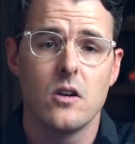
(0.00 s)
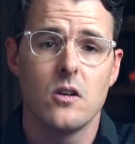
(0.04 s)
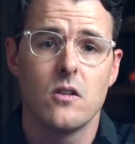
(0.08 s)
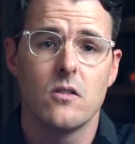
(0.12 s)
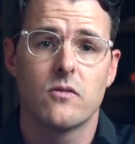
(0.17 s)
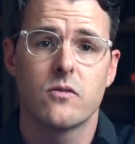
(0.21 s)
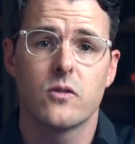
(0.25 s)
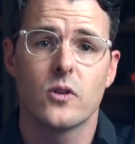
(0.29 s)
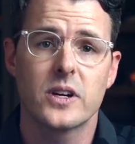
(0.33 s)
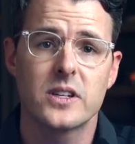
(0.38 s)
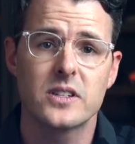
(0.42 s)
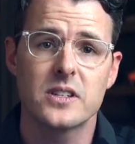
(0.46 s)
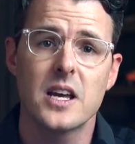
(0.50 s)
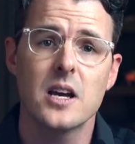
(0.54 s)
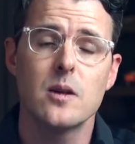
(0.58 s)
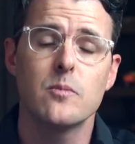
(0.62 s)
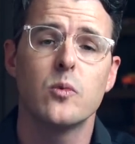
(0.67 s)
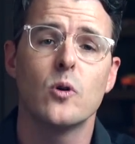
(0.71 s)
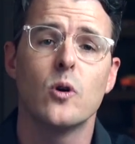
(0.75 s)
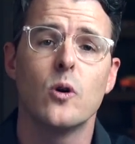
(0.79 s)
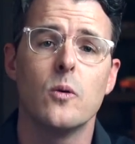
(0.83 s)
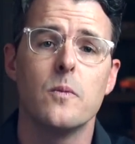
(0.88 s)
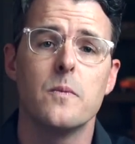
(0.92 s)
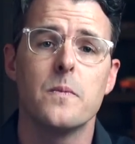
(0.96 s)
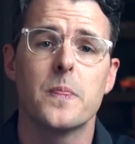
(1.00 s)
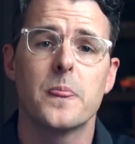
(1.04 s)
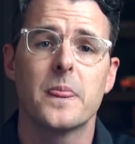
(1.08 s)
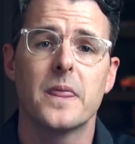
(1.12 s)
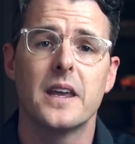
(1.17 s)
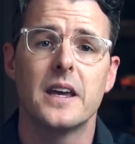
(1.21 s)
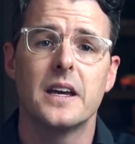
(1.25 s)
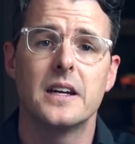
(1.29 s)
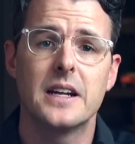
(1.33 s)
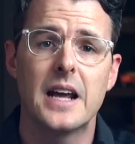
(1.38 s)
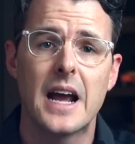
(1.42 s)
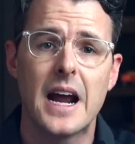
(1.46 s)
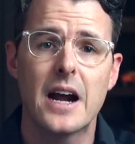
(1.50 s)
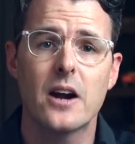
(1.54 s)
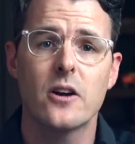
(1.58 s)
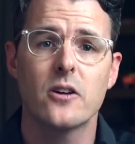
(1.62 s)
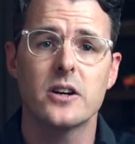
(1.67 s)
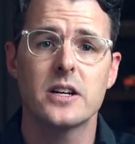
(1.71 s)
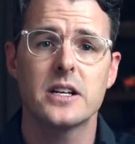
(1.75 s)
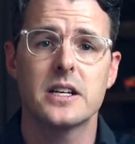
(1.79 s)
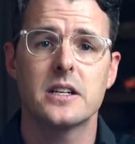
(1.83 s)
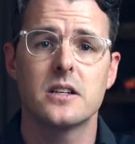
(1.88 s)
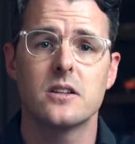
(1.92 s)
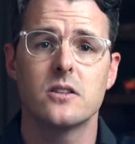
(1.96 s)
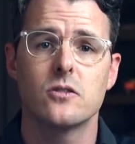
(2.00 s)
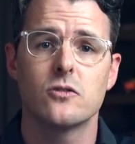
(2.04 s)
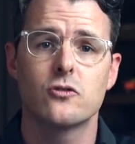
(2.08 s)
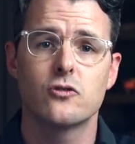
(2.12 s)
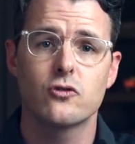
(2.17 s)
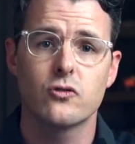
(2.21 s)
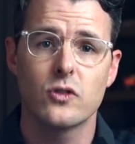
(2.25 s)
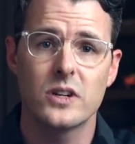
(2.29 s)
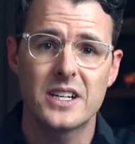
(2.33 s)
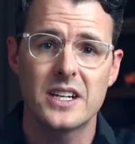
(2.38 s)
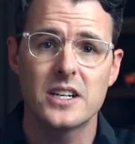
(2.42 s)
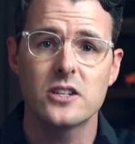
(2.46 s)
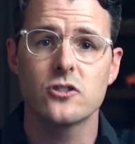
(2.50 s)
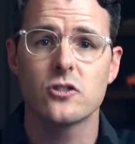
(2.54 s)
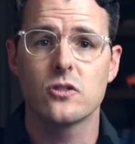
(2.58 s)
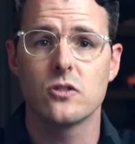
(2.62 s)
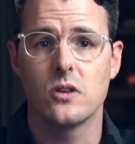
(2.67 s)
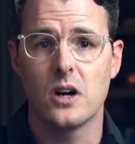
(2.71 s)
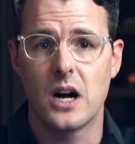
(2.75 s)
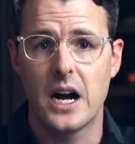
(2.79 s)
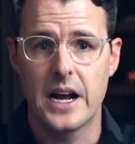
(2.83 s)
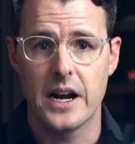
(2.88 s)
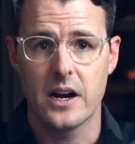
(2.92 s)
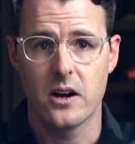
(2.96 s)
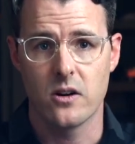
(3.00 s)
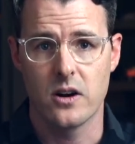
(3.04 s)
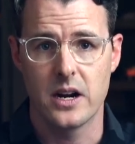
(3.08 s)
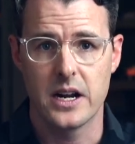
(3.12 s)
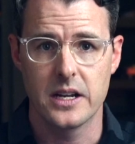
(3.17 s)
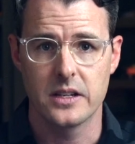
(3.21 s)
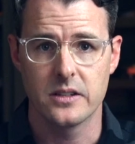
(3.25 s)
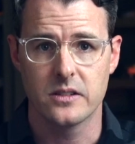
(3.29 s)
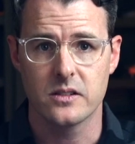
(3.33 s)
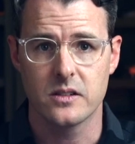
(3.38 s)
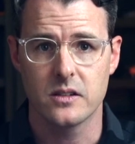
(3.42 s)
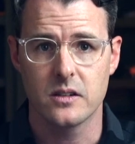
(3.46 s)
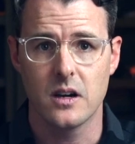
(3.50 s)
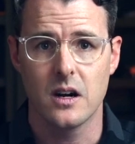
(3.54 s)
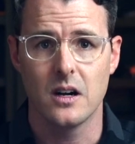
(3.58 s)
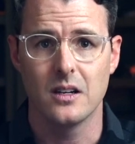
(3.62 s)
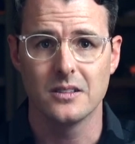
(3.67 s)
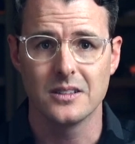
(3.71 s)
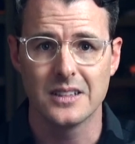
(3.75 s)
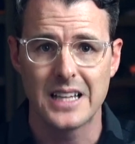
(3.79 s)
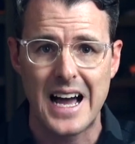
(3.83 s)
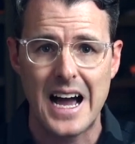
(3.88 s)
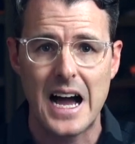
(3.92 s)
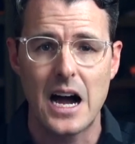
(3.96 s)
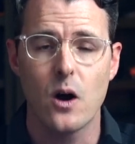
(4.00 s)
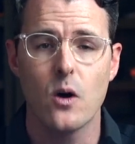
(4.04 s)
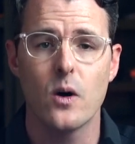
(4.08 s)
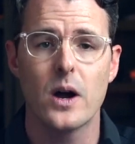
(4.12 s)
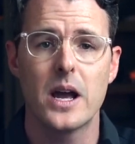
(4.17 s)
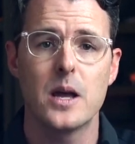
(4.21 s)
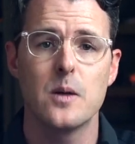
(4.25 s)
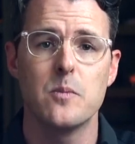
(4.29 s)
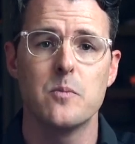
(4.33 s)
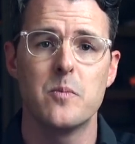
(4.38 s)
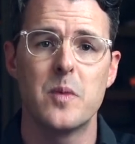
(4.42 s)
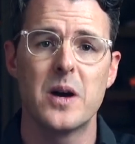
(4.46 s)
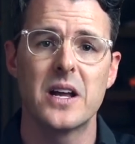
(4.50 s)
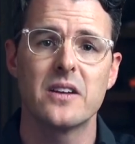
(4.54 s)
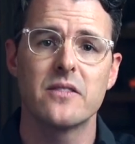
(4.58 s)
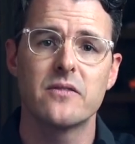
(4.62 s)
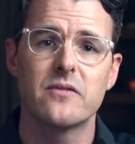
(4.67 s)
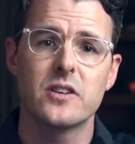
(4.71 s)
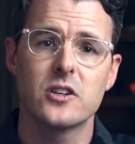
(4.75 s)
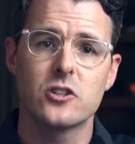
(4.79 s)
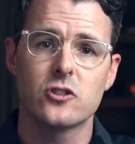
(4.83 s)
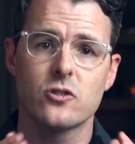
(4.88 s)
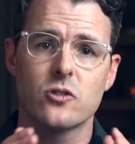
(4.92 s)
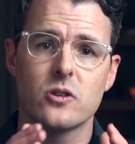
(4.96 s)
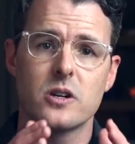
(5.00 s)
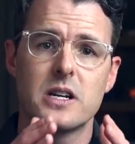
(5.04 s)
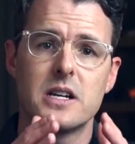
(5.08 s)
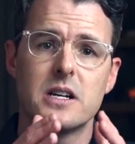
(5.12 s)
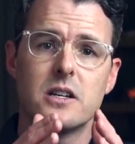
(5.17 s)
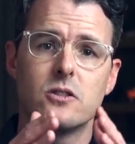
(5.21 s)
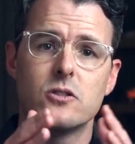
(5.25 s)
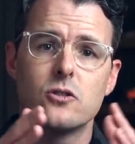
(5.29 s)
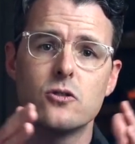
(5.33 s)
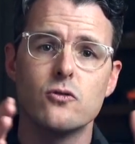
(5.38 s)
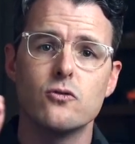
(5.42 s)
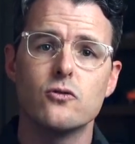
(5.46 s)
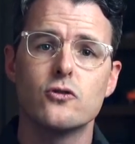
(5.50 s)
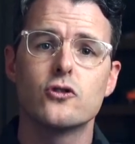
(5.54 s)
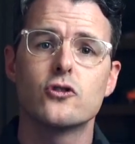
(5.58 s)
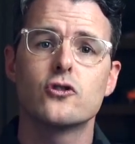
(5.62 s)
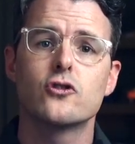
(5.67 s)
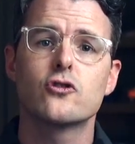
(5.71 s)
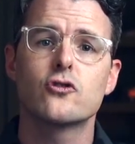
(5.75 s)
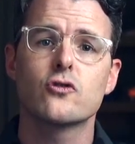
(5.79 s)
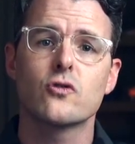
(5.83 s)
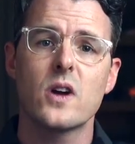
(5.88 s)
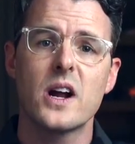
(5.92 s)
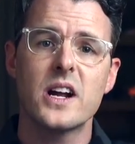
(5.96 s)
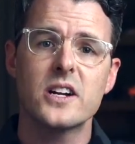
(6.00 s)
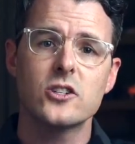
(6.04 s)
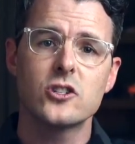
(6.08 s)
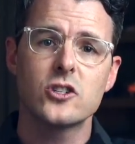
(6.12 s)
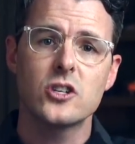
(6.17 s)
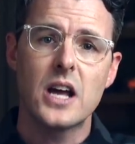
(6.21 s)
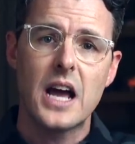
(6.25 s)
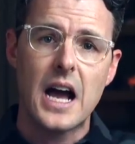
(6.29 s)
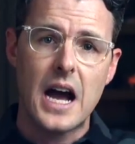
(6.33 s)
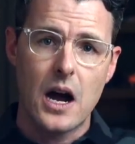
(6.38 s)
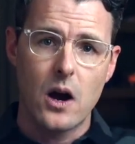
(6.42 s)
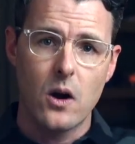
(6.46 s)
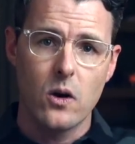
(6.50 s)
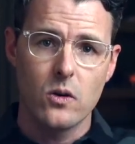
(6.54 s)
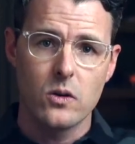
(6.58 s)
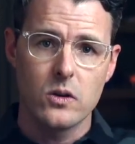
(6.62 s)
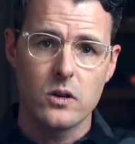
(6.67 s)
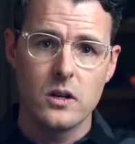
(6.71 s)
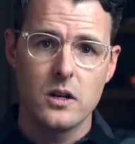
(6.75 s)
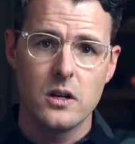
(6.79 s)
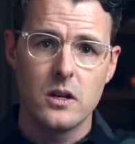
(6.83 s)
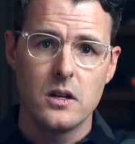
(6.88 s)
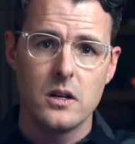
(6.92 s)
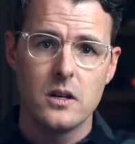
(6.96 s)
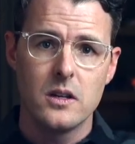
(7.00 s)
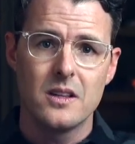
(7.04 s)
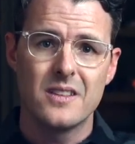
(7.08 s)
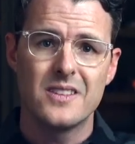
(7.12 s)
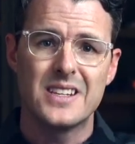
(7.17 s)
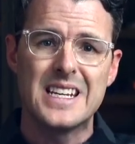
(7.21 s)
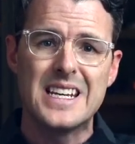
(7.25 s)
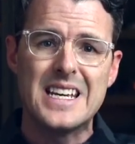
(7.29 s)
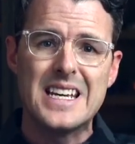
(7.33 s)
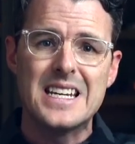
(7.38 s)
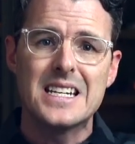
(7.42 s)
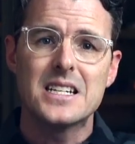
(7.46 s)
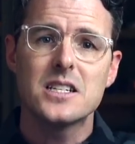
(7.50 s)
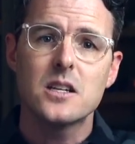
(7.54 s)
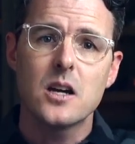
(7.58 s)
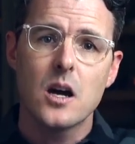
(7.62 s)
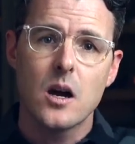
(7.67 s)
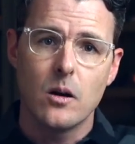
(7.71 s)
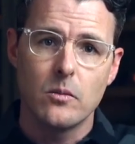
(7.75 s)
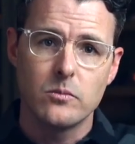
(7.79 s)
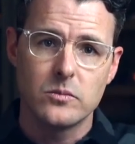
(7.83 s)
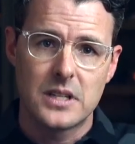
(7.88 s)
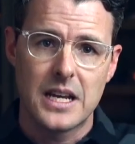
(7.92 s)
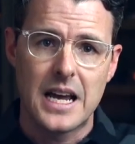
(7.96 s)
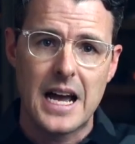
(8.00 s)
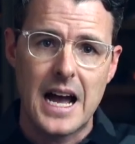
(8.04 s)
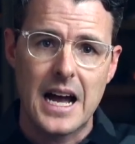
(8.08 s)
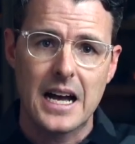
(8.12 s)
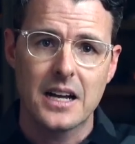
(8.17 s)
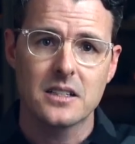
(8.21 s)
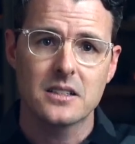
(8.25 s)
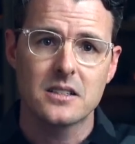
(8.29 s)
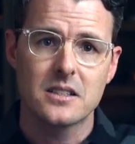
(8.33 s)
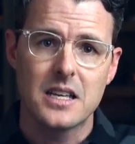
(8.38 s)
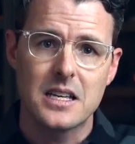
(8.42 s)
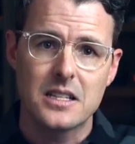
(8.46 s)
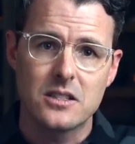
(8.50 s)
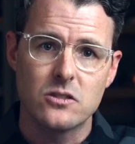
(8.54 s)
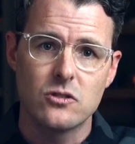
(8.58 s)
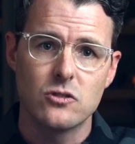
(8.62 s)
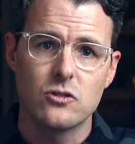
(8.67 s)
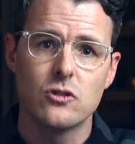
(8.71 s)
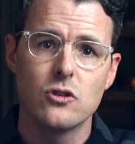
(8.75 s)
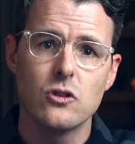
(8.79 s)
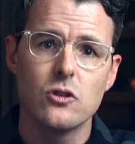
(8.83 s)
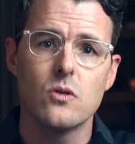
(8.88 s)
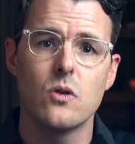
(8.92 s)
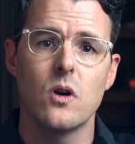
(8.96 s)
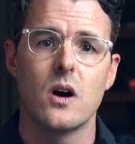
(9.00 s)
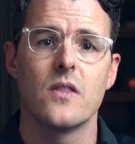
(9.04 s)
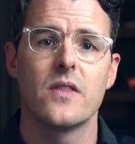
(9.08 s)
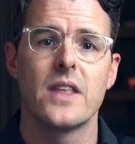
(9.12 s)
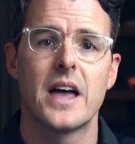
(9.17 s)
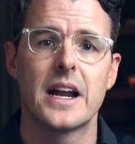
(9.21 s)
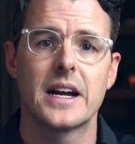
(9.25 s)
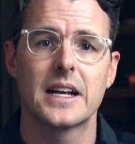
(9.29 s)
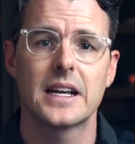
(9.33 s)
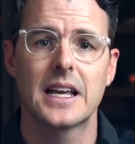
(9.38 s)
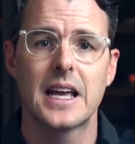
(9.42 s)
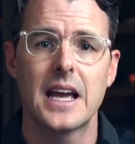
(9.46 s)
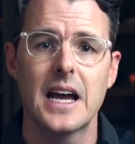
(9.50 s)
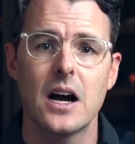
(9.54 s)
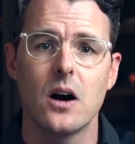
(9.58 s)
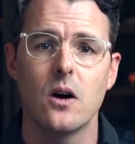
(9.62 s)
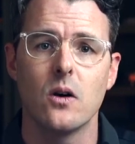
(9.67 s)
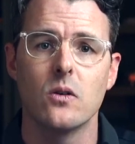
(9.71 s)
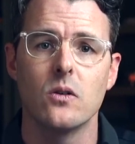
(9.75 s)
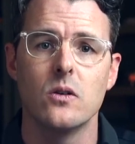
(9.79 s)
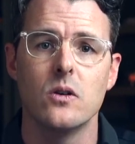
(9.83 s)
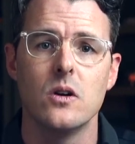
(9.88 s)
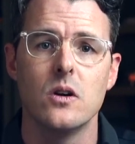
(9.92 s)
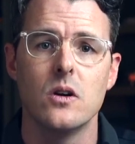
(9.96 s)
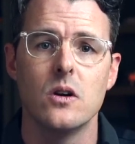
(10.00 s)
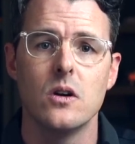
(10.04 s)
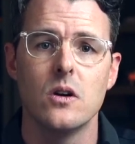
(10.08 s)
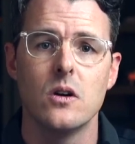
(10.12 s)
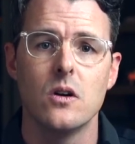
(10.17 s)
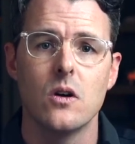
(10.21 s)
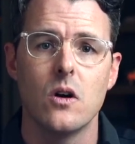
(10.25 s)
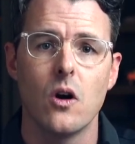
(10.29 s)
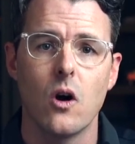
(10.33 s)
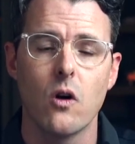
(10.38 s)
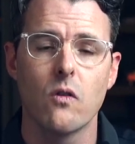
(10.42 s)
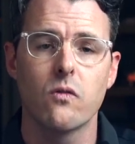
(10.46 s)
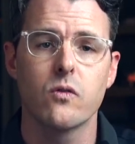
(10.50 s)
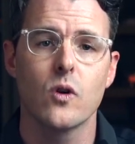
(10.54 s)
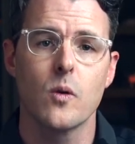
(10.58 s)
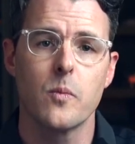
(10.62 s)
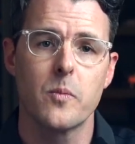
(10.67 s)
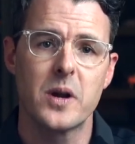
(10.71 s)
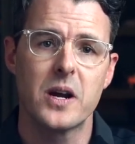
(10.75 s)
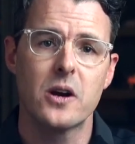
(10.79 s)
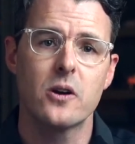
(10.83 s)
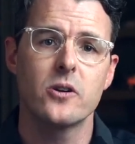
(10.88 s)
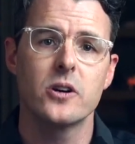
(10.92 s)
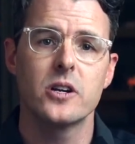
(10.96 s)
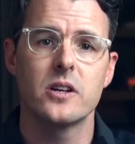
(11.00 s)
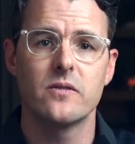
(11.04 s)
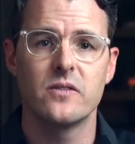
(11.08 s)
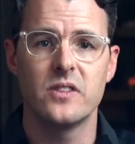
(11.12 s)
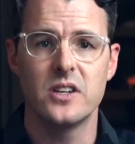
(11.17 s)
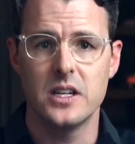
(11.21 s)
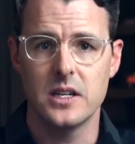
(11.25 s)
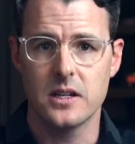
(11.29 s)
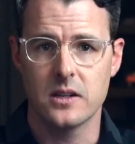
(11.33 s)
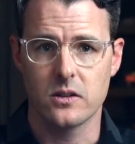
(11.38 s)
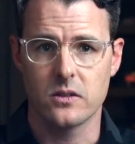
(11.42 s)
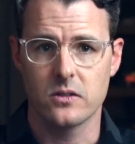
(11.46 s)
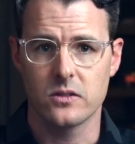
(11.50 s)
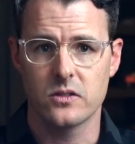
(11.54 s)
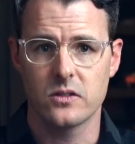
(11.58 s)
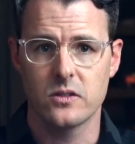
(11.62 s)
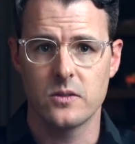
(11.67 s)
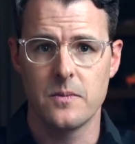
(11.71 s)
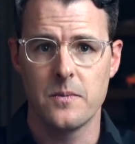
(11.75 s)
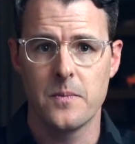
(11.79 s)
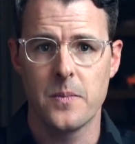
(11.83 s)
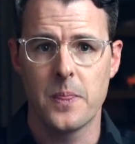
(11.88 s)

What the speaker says: For example, inherited traditional IRAs allow a beneficiary to stretch out the income tax that's due on that account over a period of years